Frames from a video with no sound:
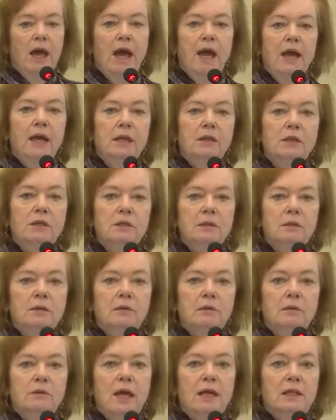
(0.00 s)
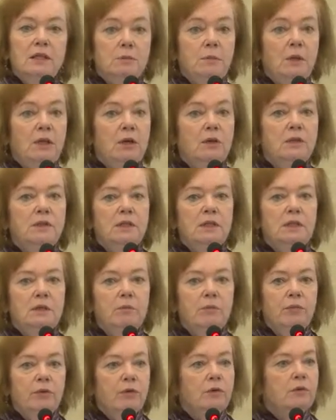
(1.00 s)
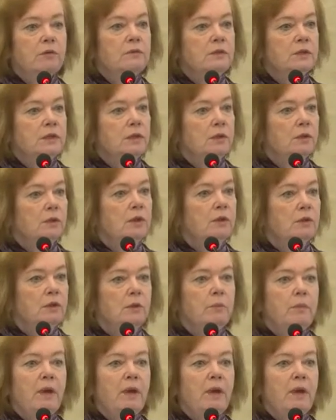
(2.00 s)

And that's because it improves the